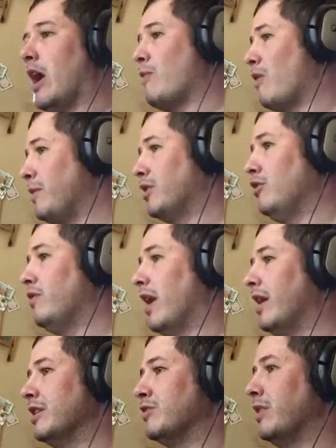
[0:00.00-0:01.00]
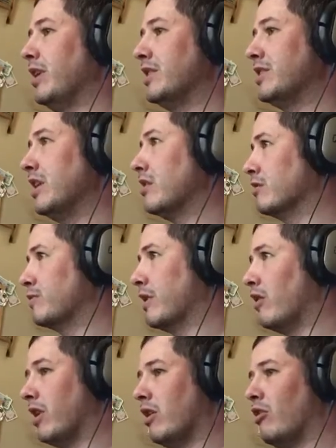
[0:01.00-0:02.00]
And when we do that is we hit singles. We
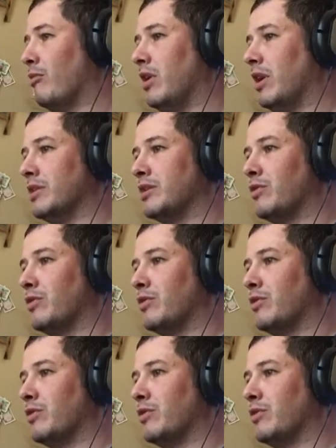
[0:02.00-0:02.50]
don't hit home runs.